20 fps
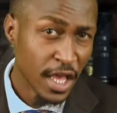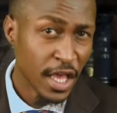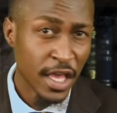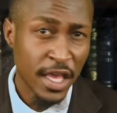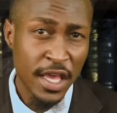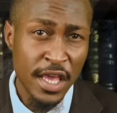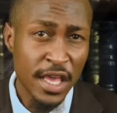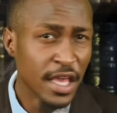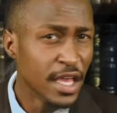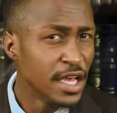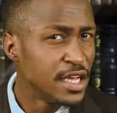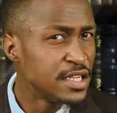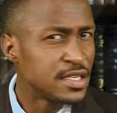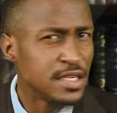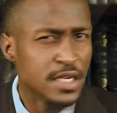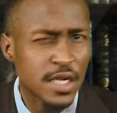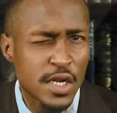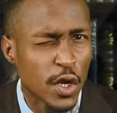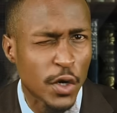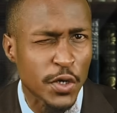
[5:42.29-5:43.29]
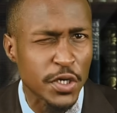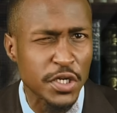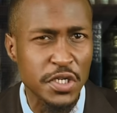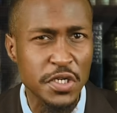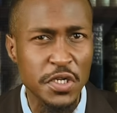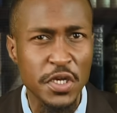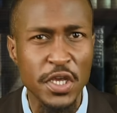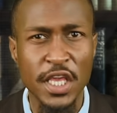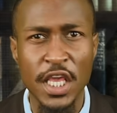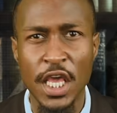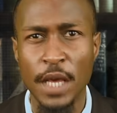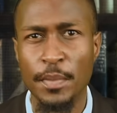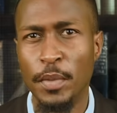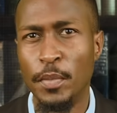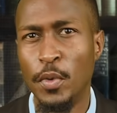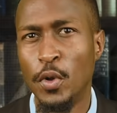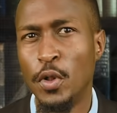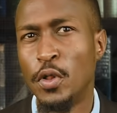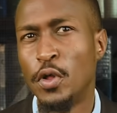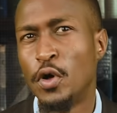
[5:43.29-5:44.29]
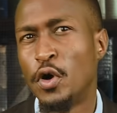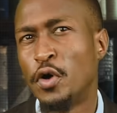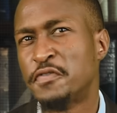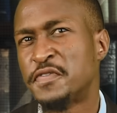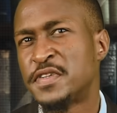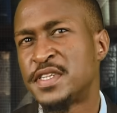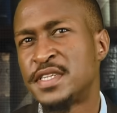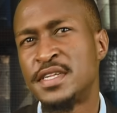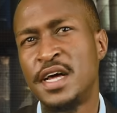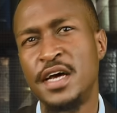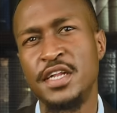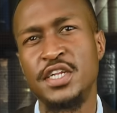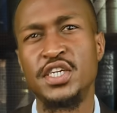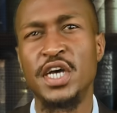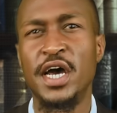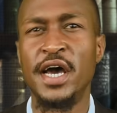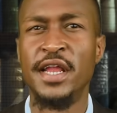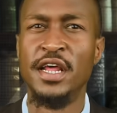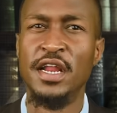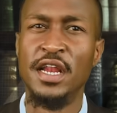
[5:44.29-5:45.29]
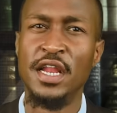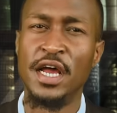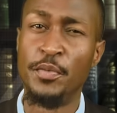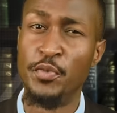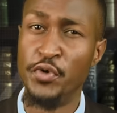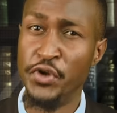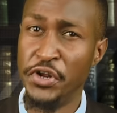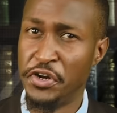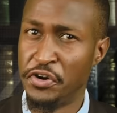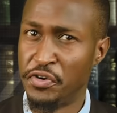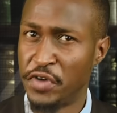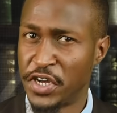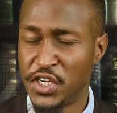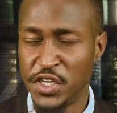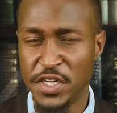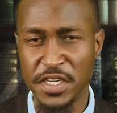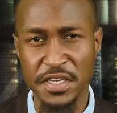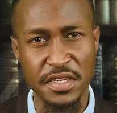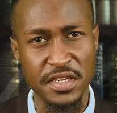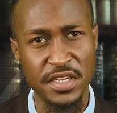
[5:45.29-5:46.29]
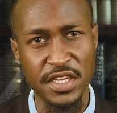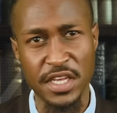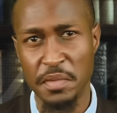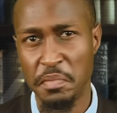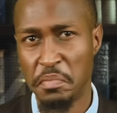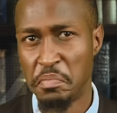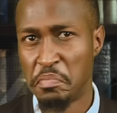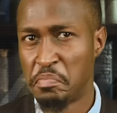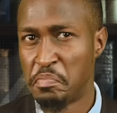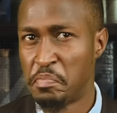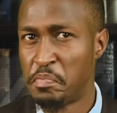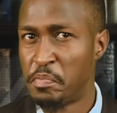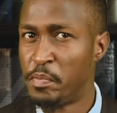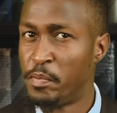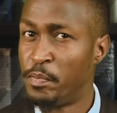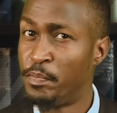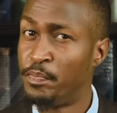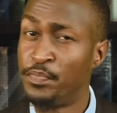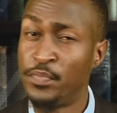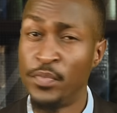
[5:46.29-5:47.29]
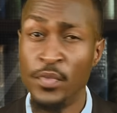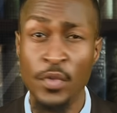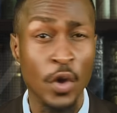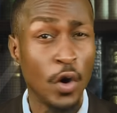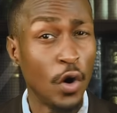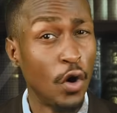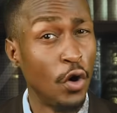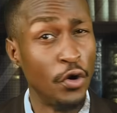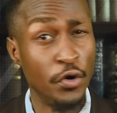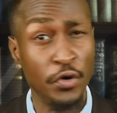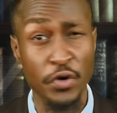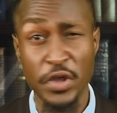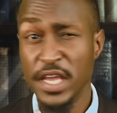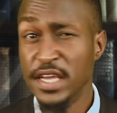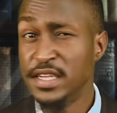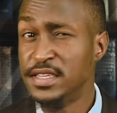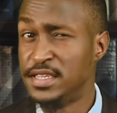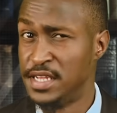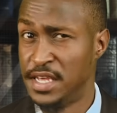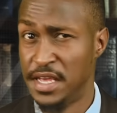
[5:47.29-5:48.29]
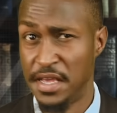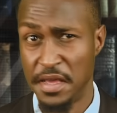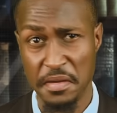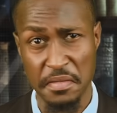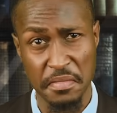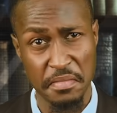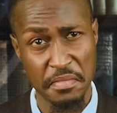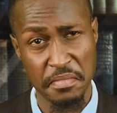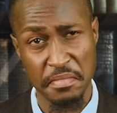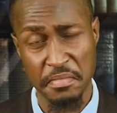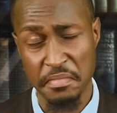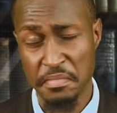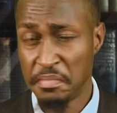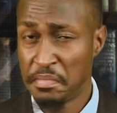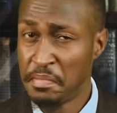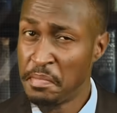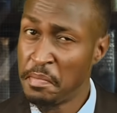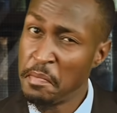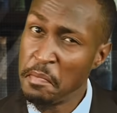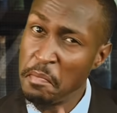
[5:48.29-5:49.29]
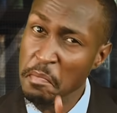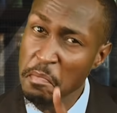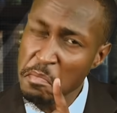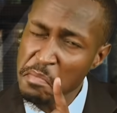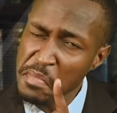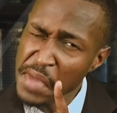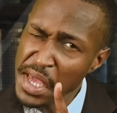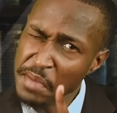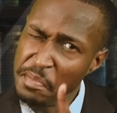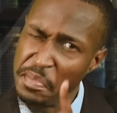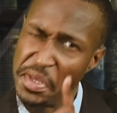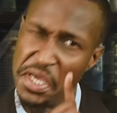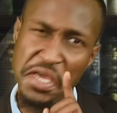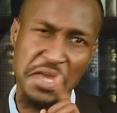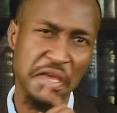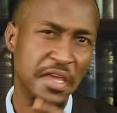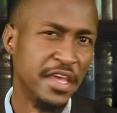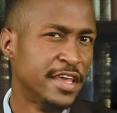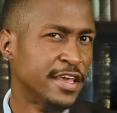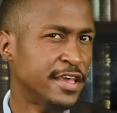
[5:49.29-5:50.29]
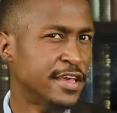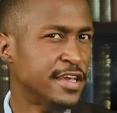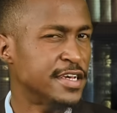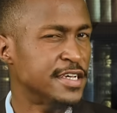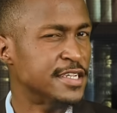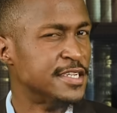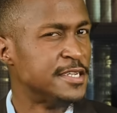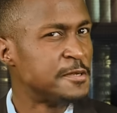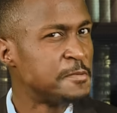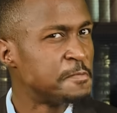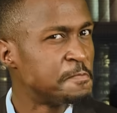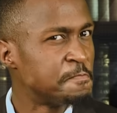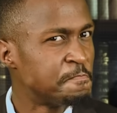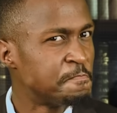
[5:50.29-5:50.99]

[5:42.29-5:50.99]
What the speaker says: He is not capable of such an elaborate Russian scheme. Or is he? Maybe he is.